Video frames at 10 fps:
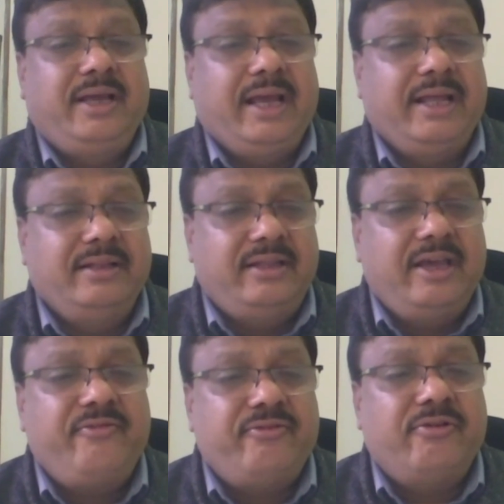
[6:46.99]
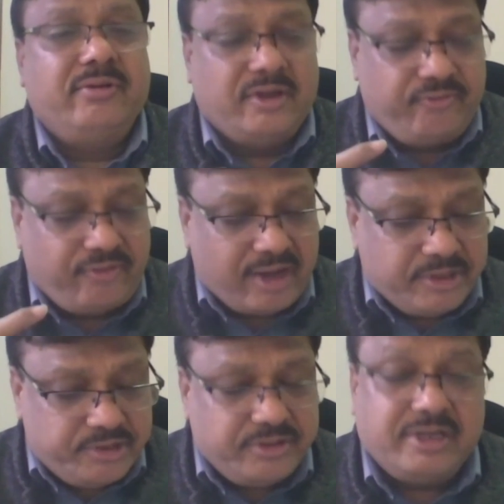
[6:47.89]
And therefore, the
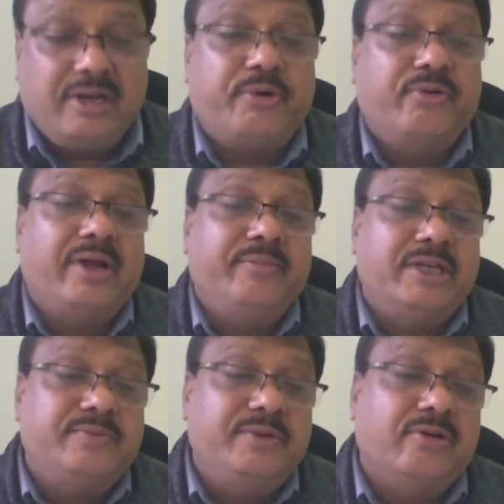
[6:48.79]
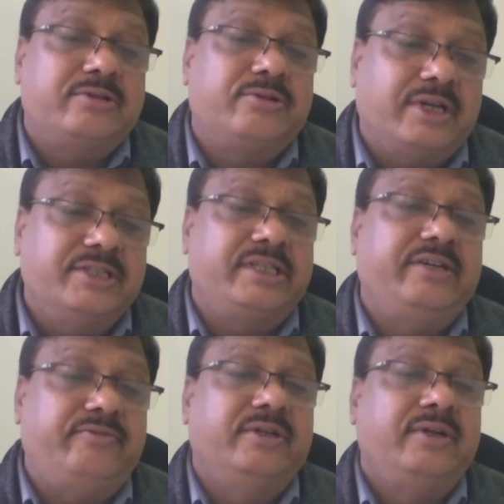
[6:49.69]
pharmaceutical program has been also
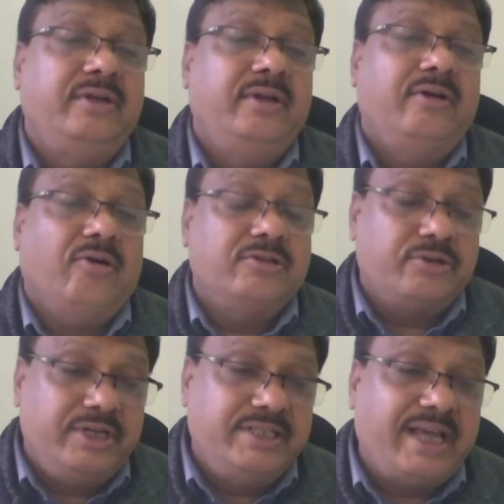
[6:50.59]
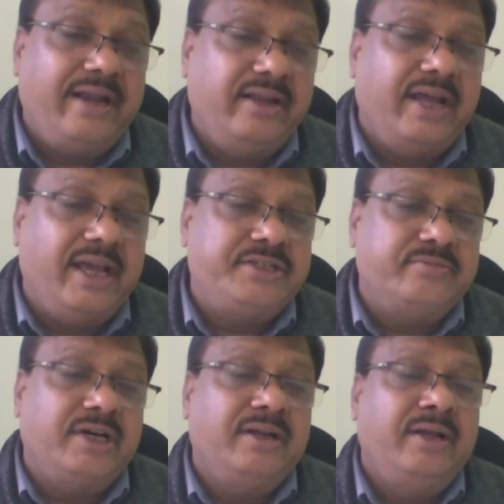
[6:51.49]
conceived, also designed in
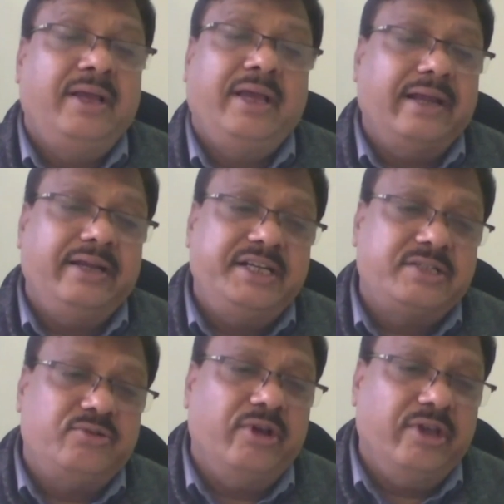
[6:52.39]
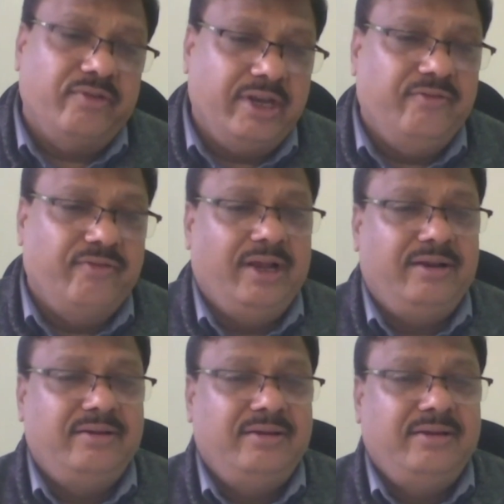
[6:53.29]
IHMR, and it's going very well.
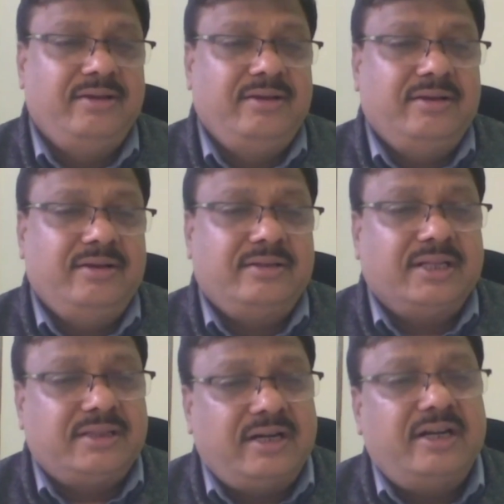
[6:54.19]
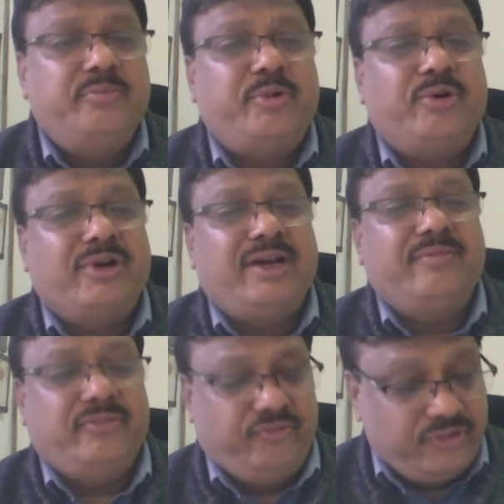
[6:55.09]
The third
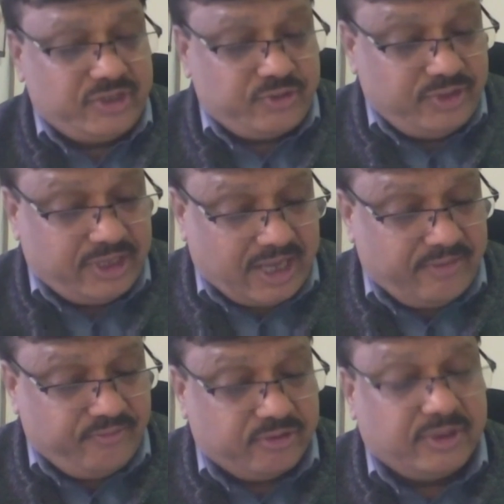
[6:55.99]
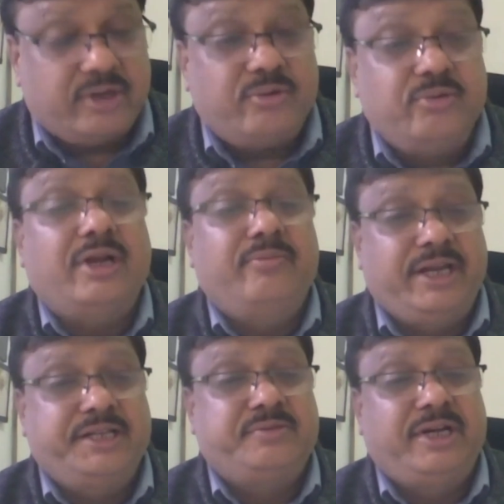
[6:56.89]
program, which we came for the rural
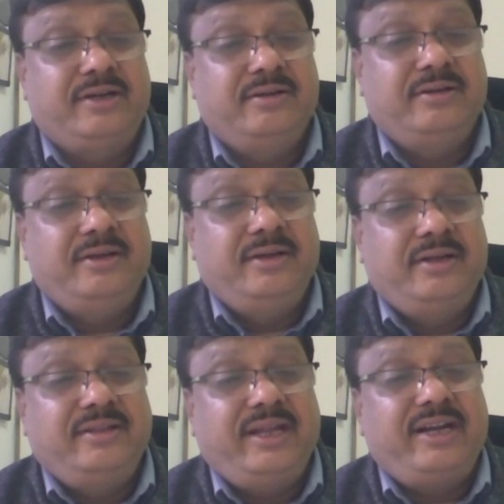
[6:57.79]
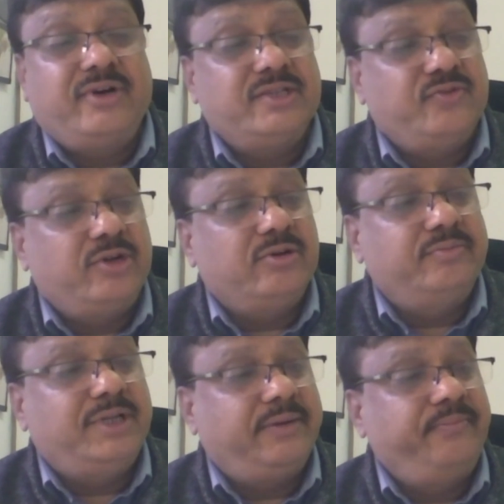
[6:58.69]
management, that was one
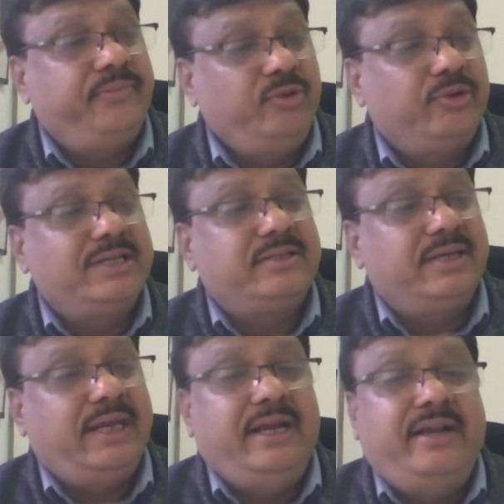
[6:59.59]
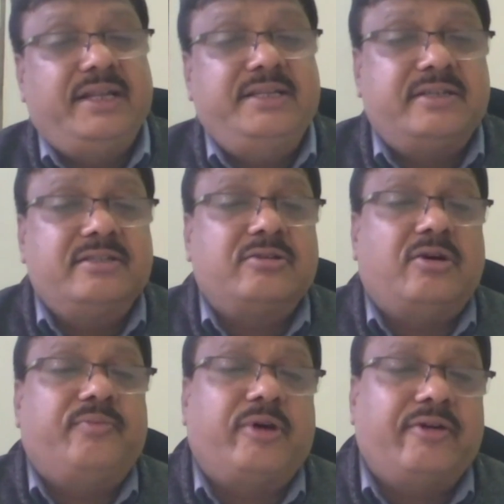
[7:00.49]
of the, you can say, intentions
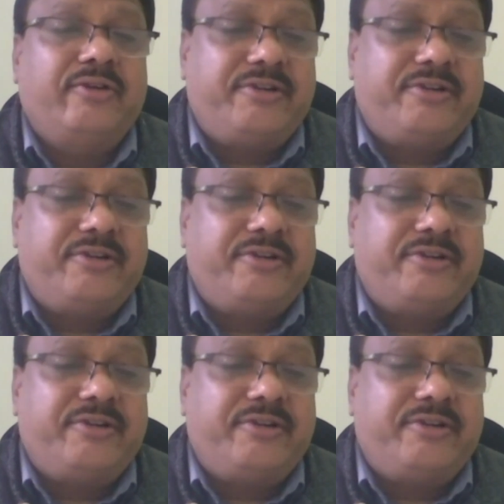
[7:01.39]
of our, our